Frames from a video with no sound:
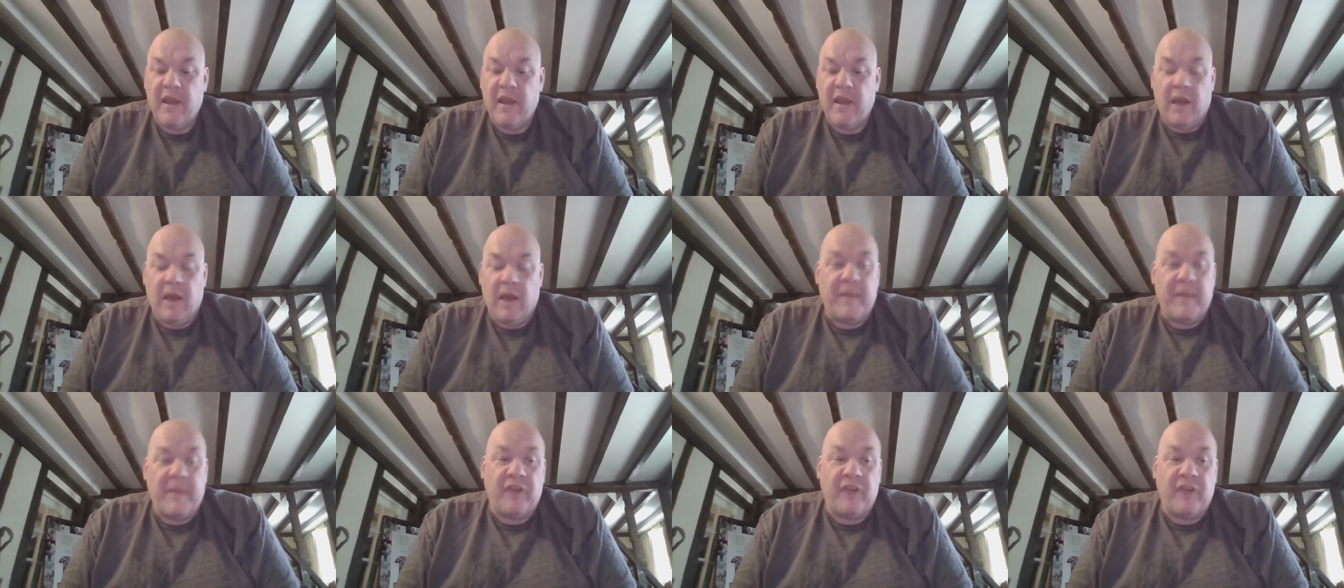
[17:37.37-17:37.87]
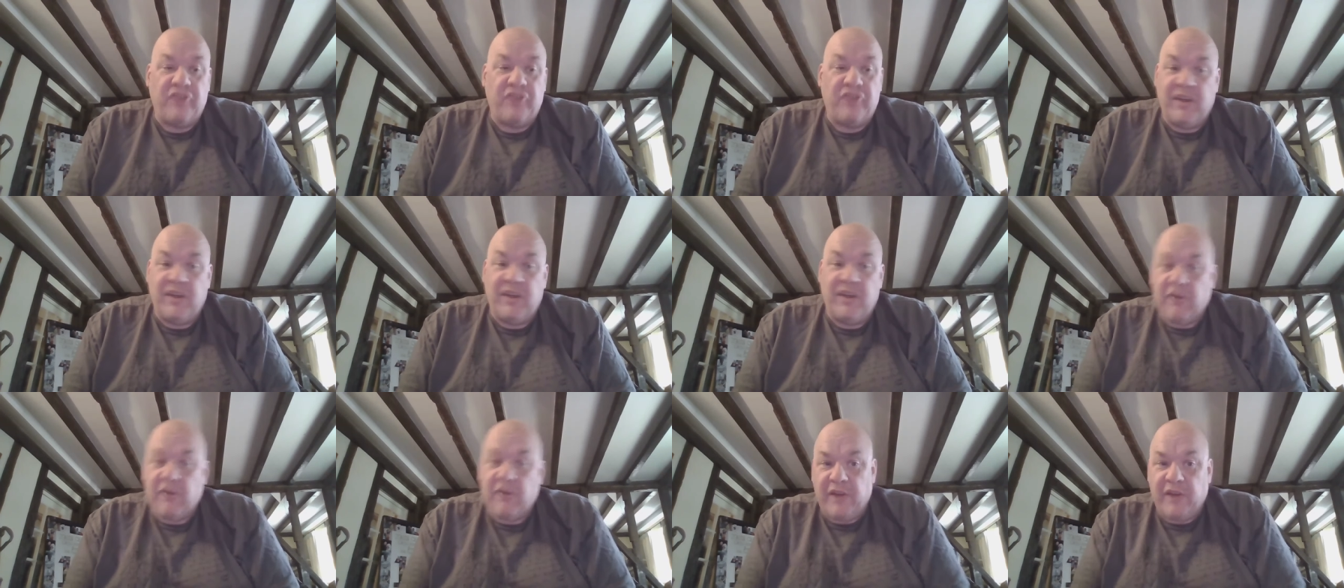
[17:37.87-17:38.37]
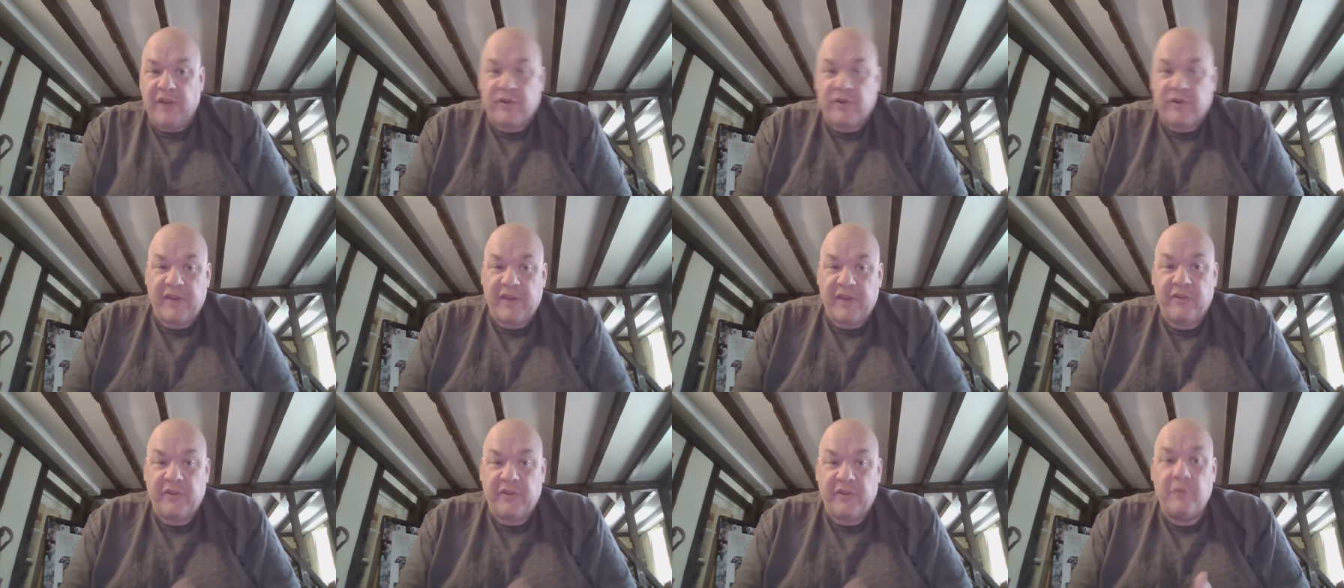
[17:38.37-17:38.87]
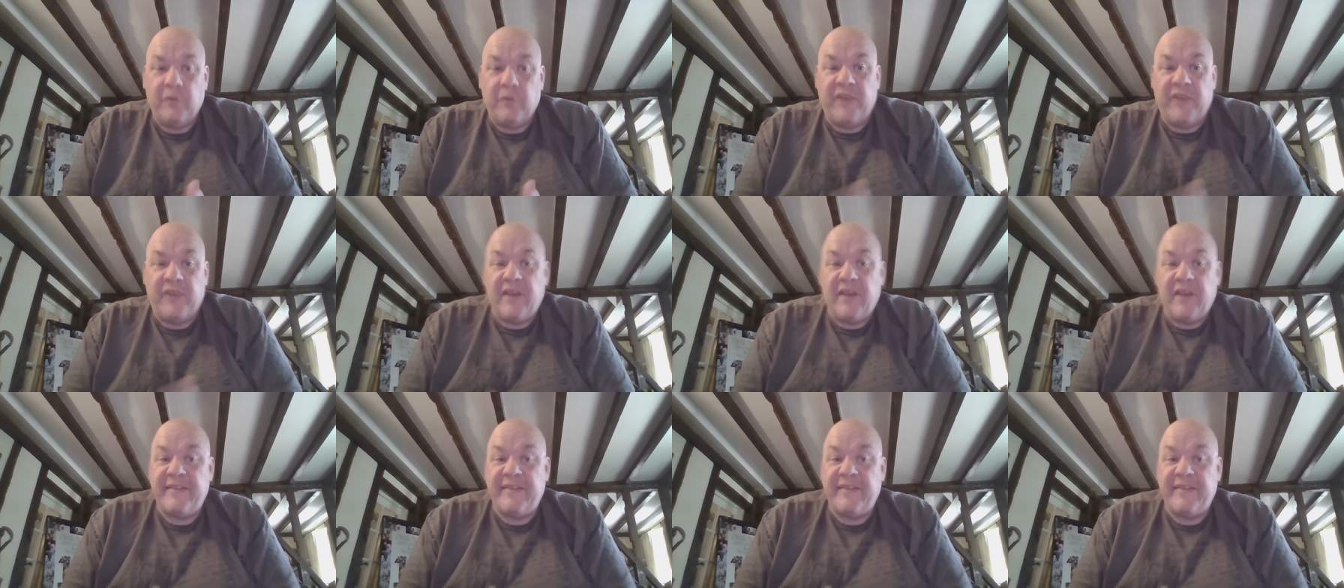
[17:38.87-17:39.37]
And we had Jean Greatrix, who was
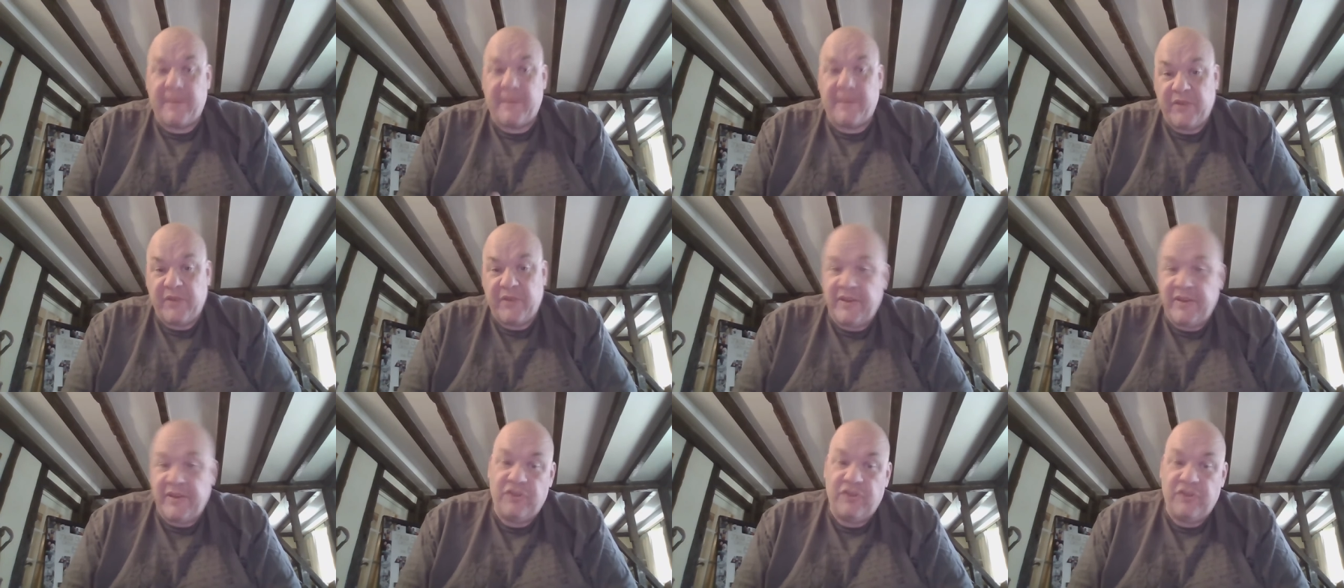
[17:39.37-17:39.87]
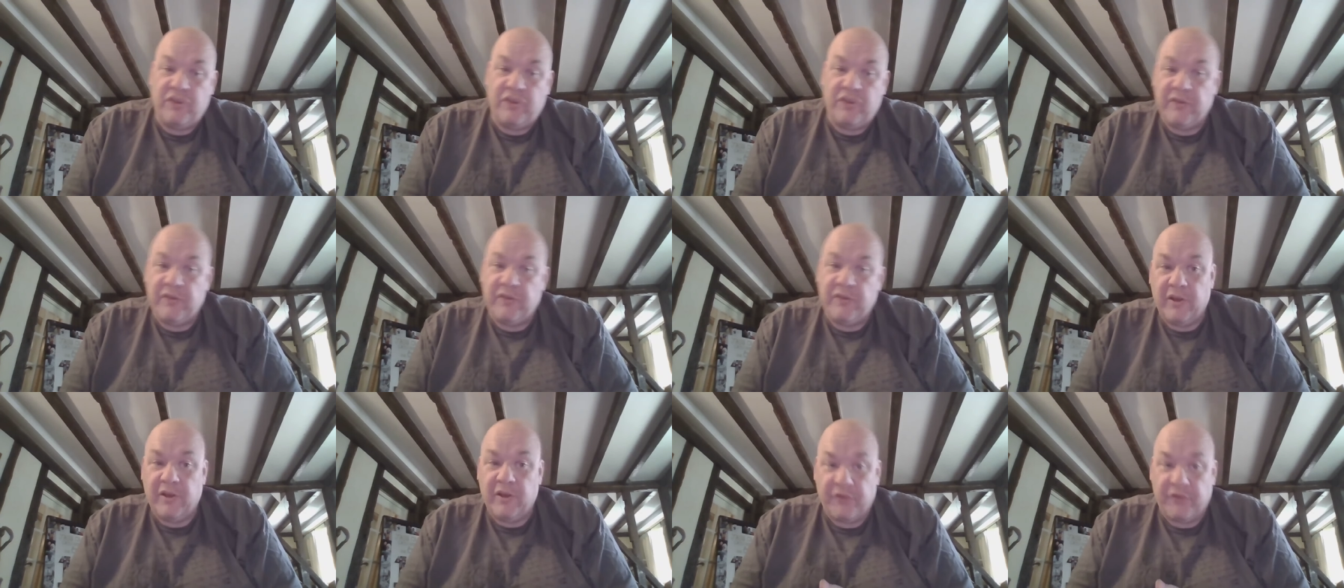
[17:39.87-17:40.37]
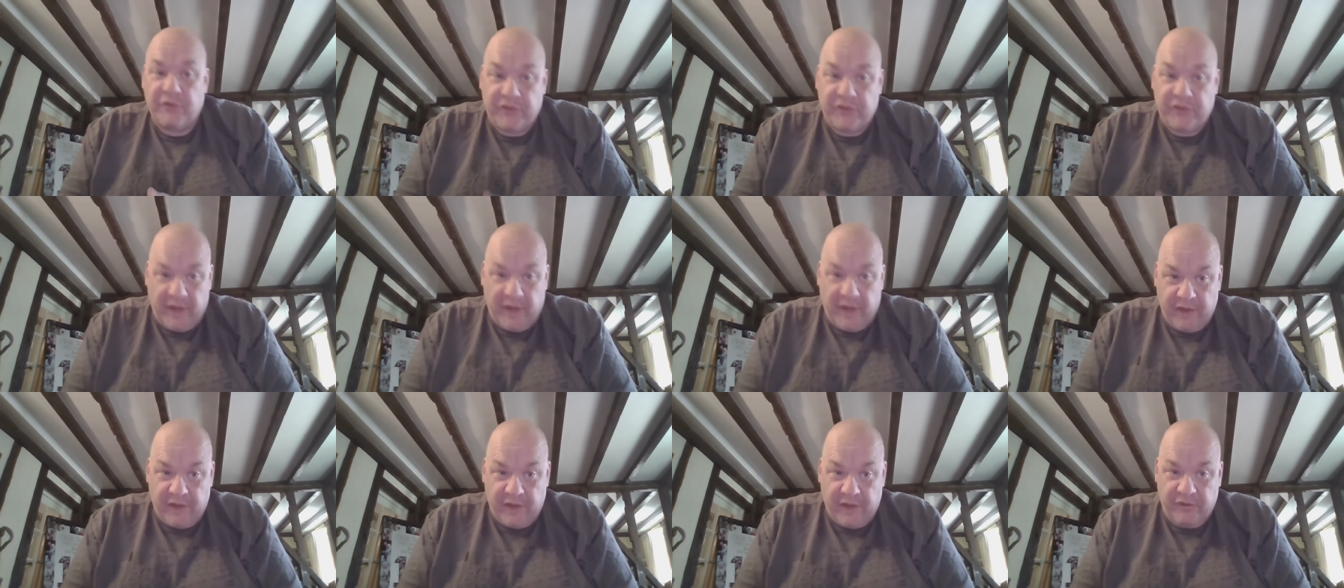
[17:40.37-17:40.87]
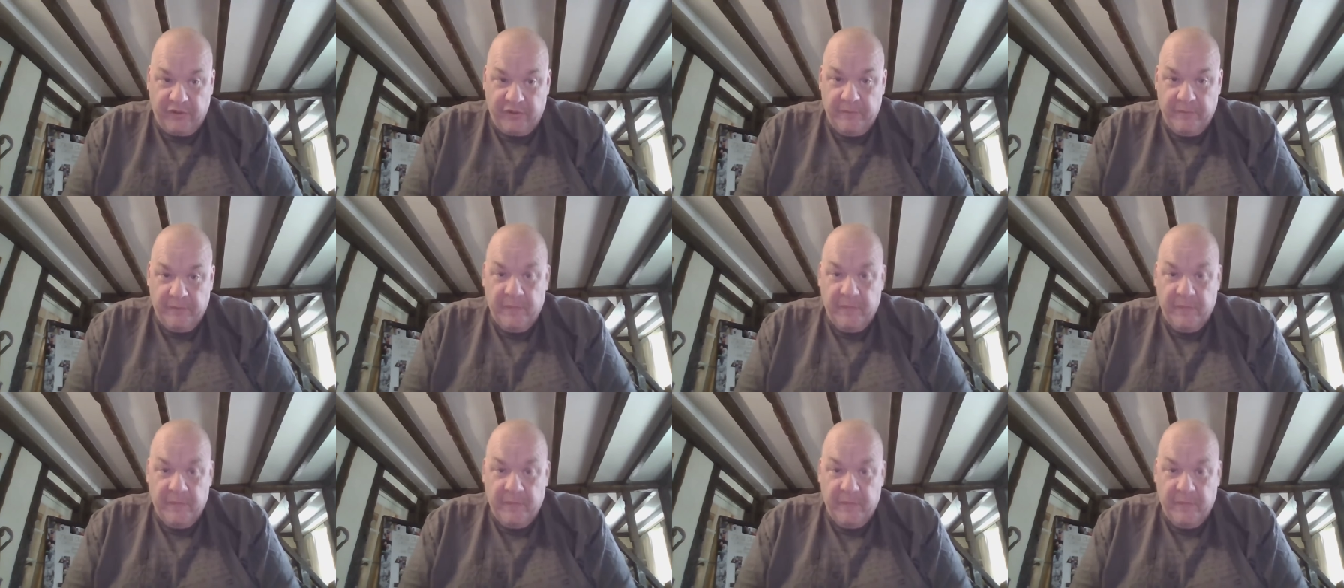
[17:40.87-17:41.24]
in her 70s, shooting off sticks.